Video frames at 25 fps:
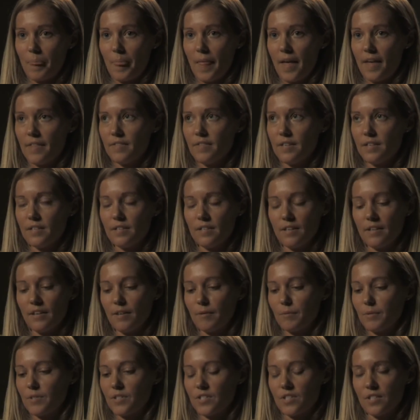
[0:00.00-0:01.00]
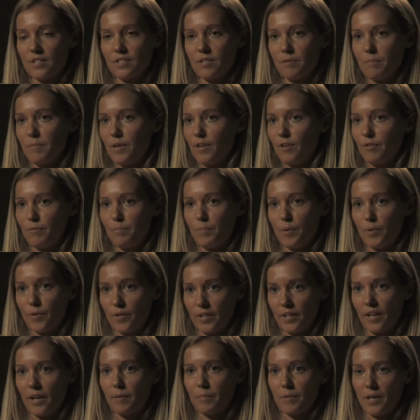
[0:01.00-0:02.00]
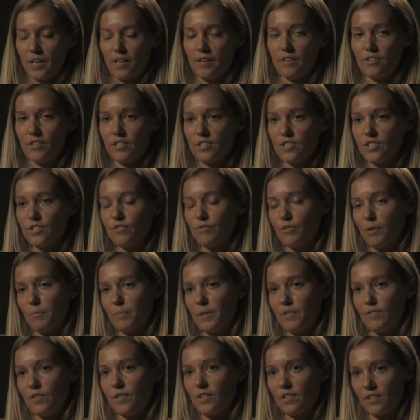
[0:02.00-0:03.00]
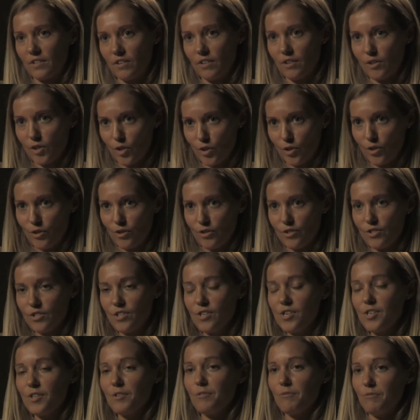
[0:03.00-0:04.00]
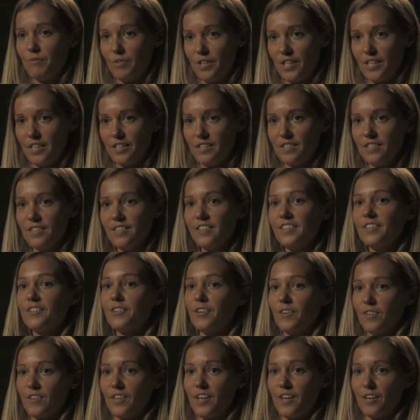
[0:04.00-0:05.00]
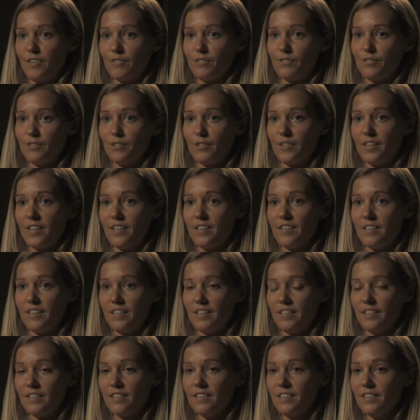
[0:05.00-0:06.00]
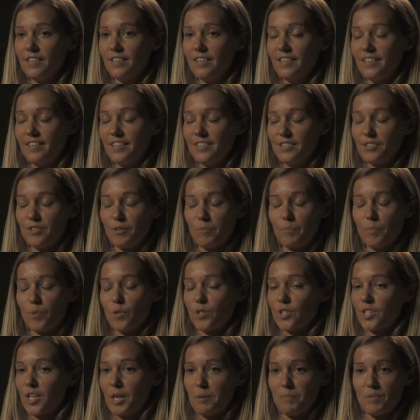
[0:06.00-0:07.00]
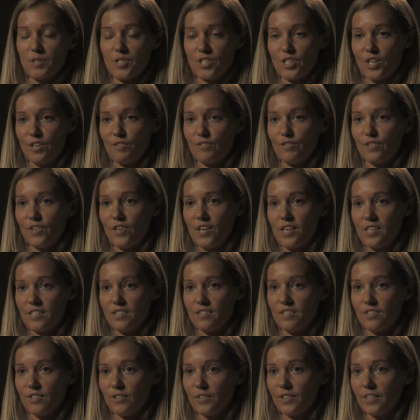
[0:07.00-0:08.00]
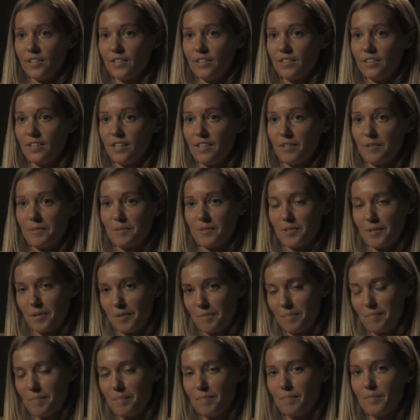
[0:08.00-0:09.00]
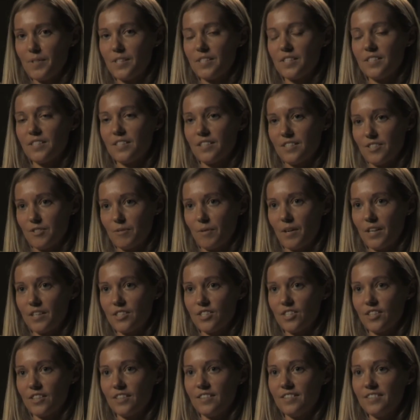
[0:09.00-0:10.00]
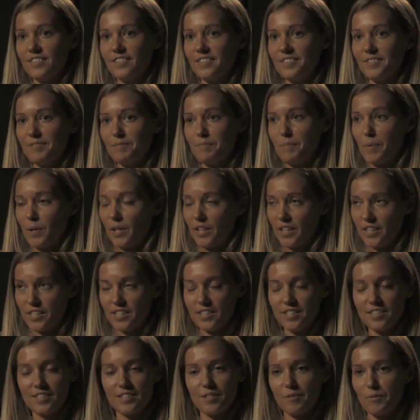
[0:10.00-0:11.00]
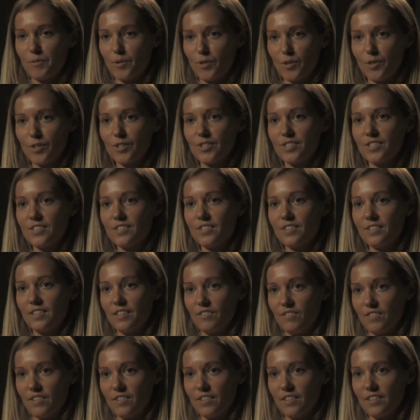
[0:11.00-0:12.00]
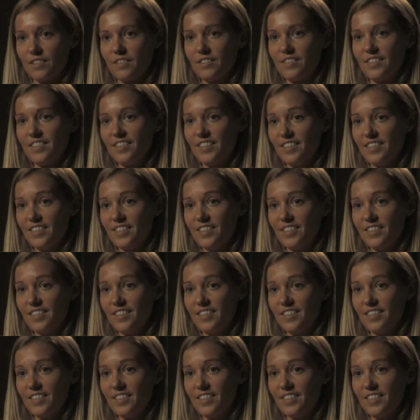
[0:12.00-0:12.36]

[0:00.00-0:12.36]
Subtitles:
And then it was just a matter of building up courage from everything I'd learnt, read, got help for, and then sort of push came to shove and I had to do it. And it was a messy situation, police, the works, everything.